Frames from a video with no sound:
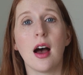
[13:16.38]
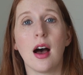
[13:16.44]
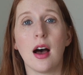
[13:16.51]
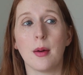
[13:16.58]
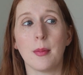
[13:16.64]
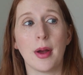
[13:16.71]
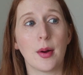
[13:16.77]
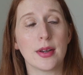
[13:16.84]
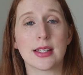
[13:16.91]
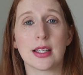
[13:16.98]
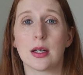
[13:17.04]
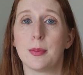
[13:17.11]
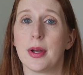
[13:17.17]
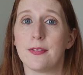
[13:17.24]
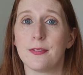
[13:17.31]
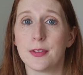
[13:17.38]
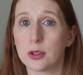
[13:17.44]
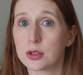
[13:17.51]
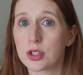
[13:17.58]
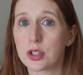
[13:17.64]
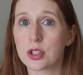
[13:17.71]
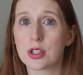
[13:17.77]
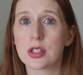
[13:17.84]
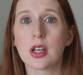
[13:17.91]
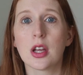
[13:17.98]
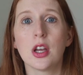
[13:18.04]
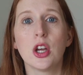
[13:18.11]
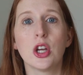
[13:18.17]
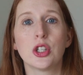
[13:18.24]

how I set up my filters